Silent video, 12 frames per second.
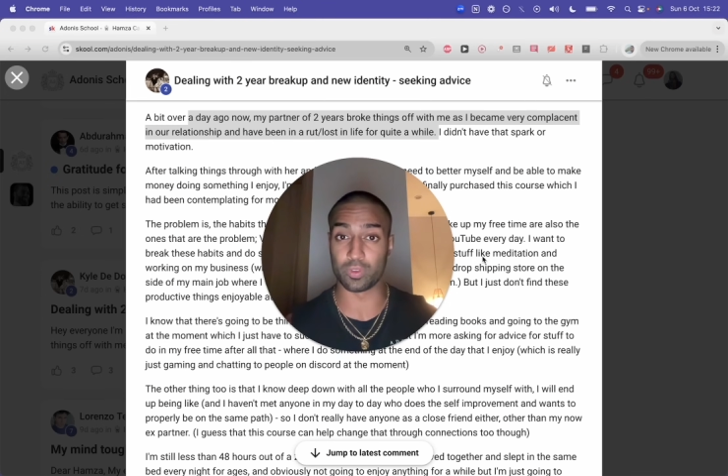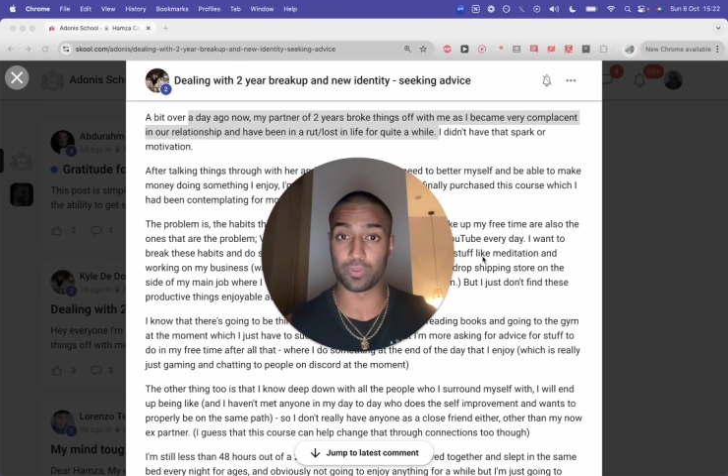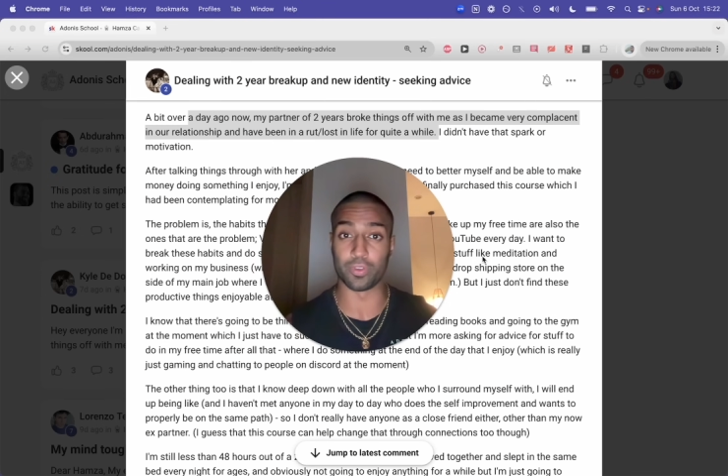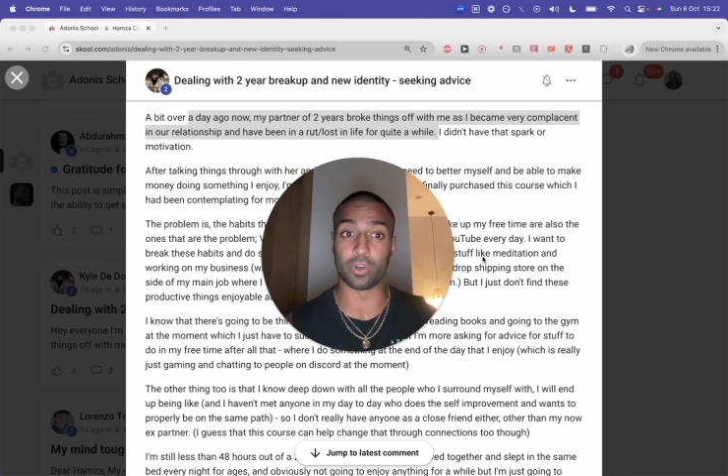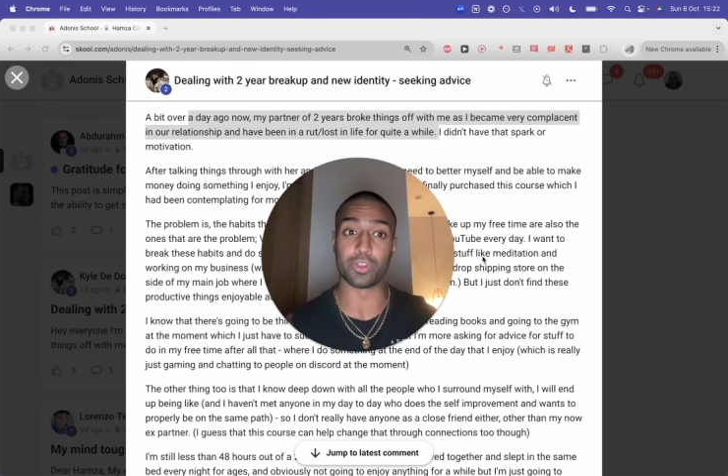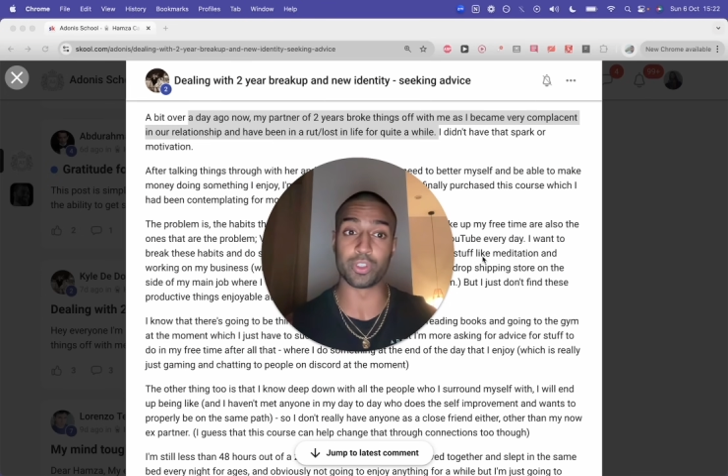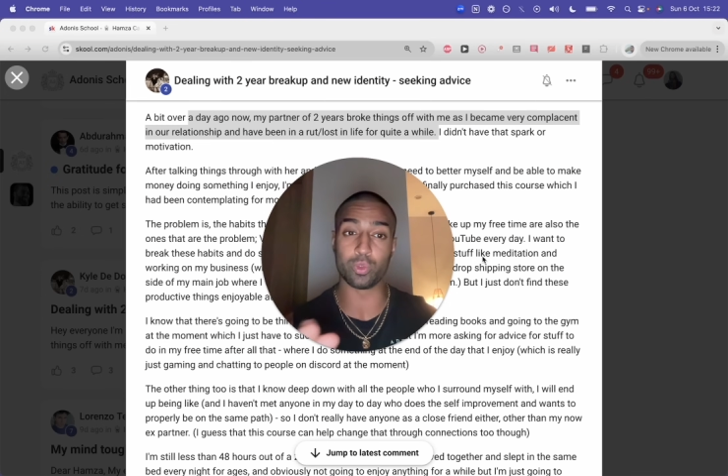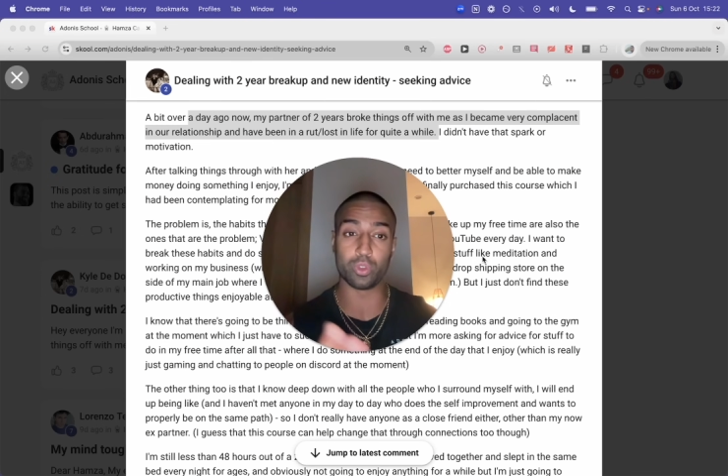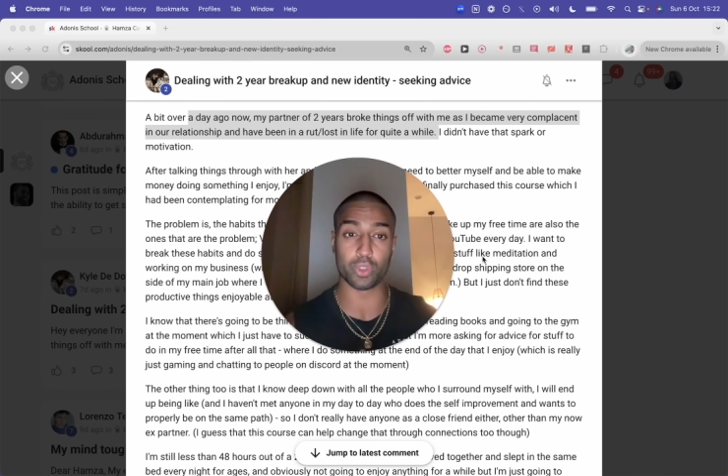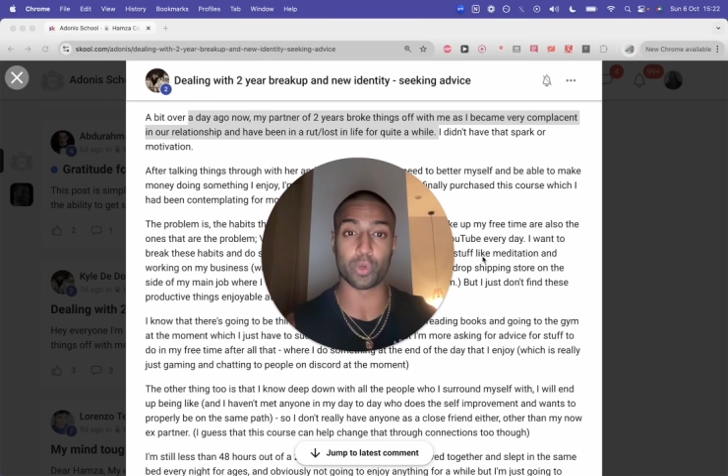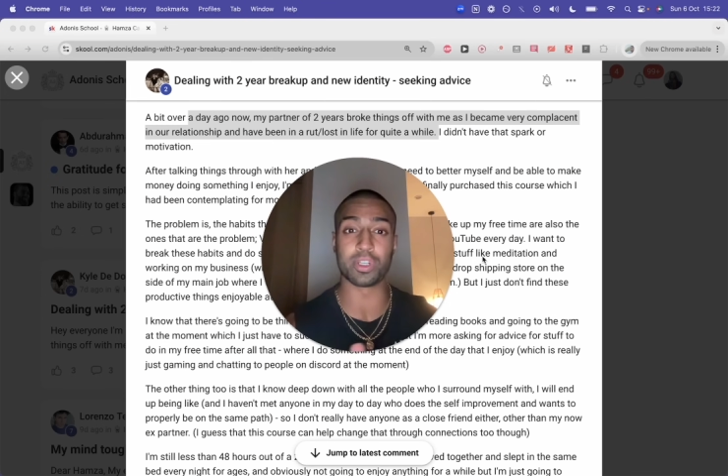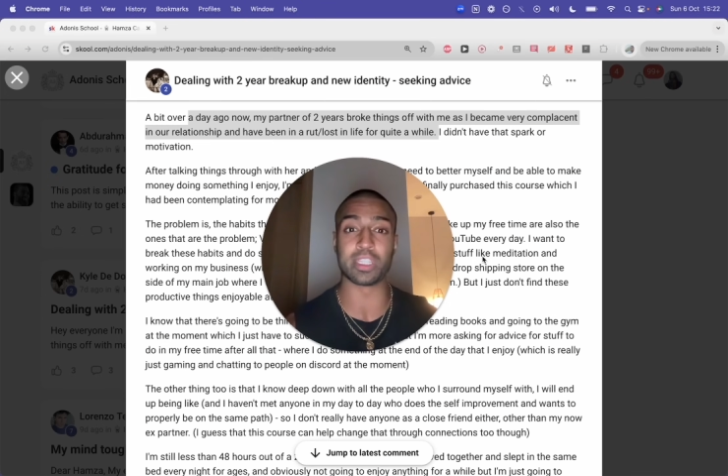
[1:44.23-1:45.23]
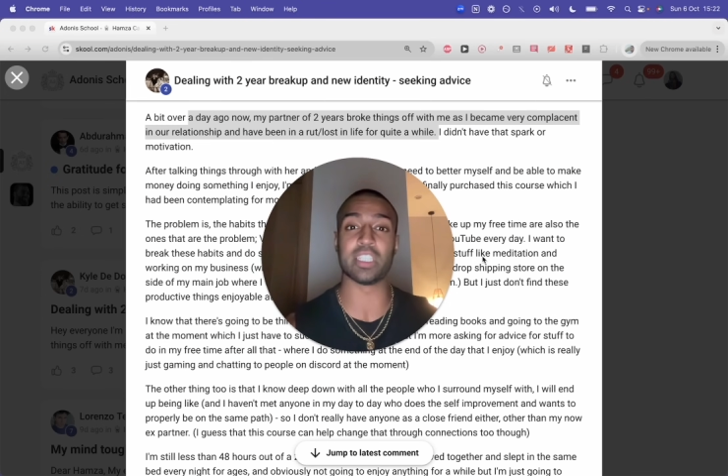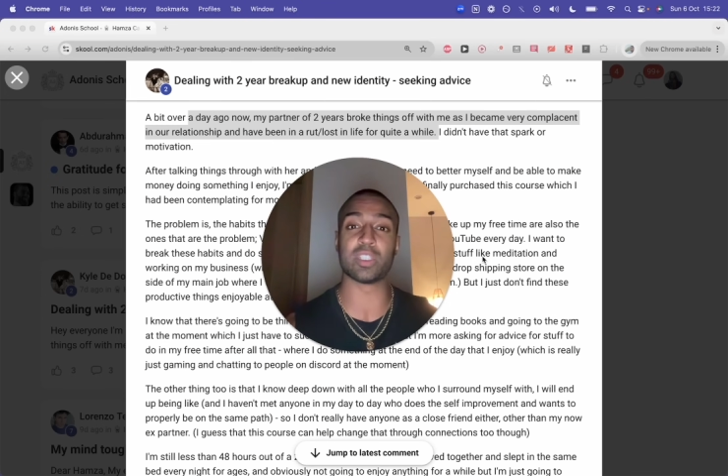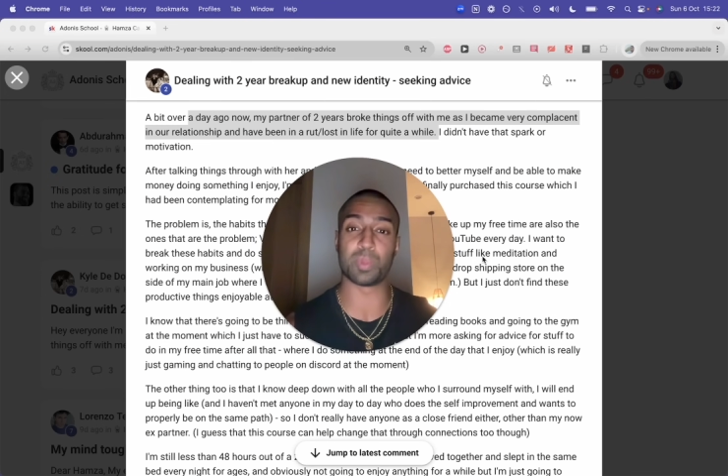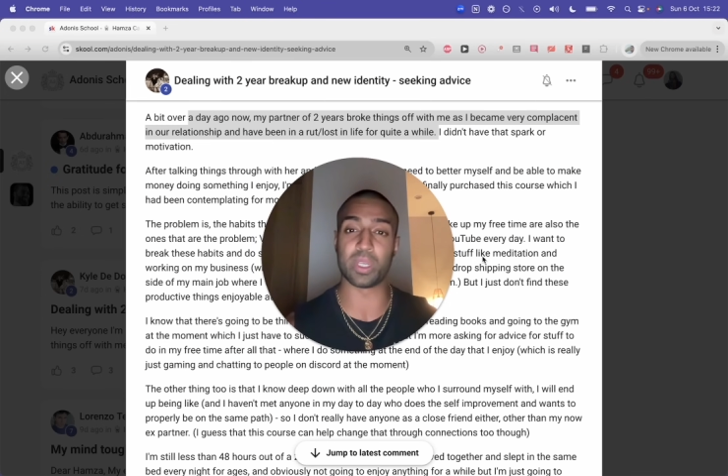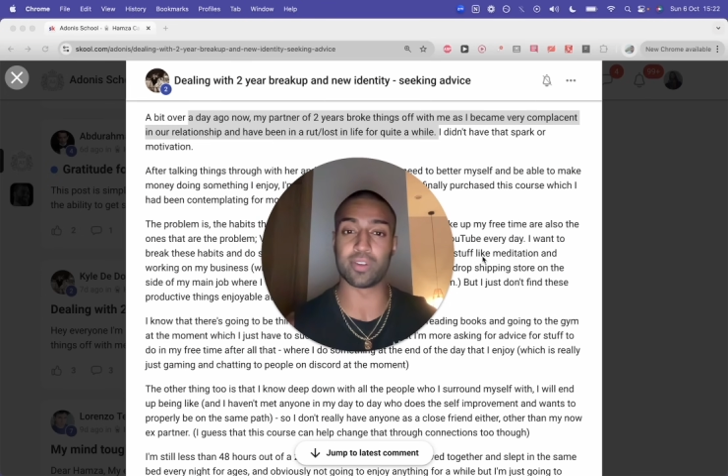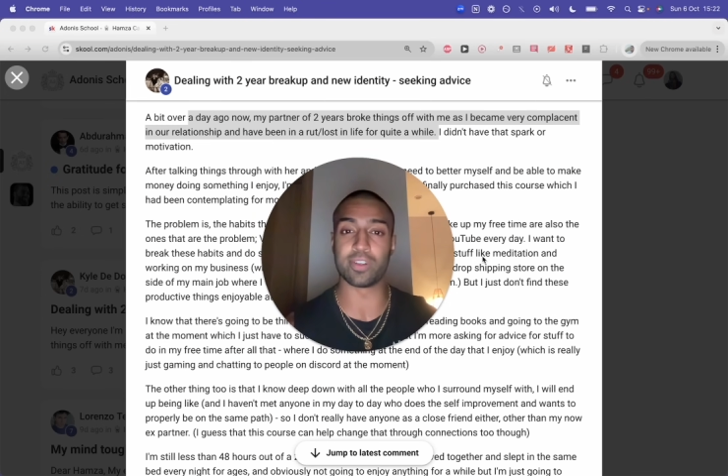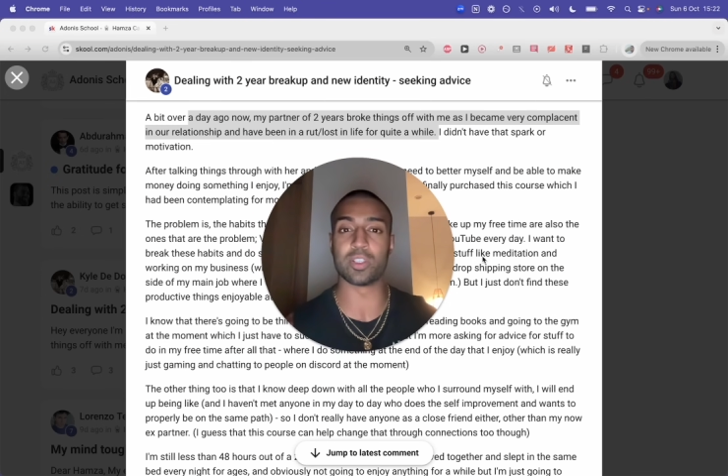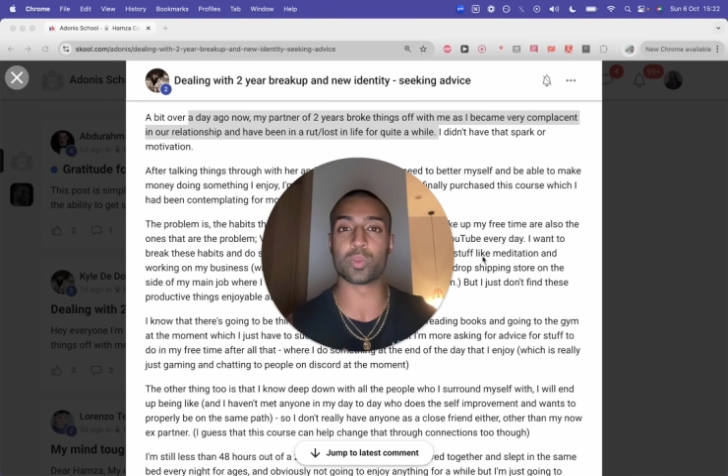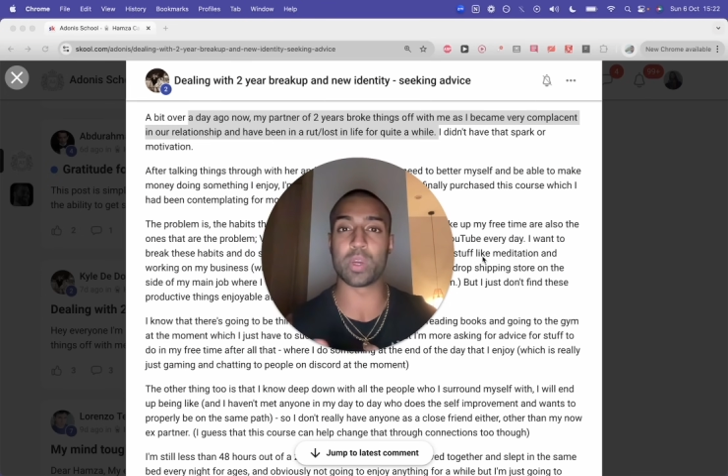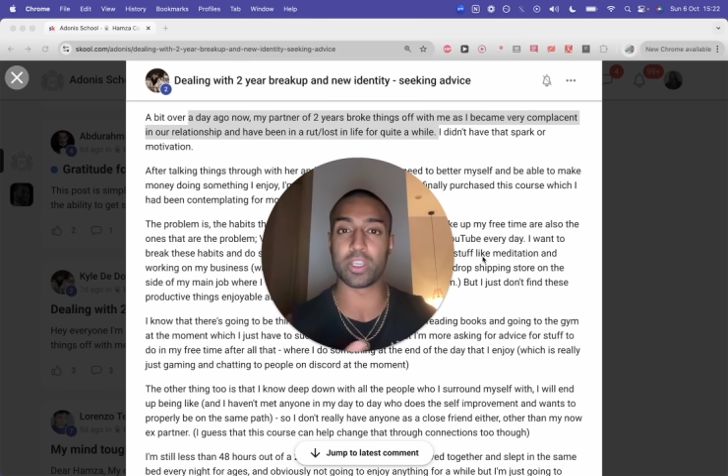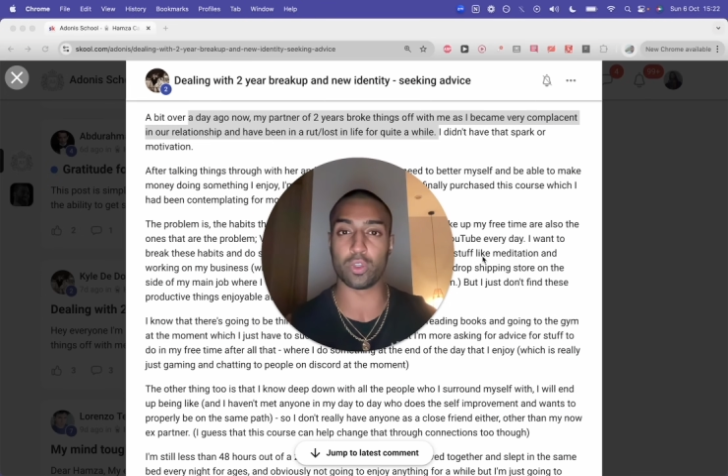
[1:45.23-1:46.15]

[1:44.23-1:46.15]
for you during these periods where